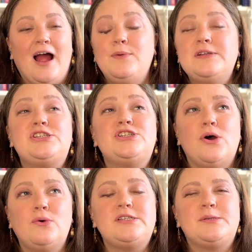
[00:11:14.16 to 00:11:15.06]
I was
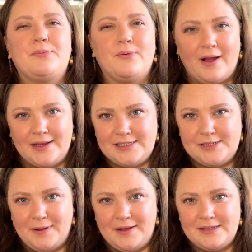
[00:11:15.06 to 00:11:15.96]
so surprised
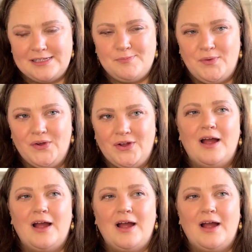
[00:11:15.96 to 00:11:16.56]
by this book.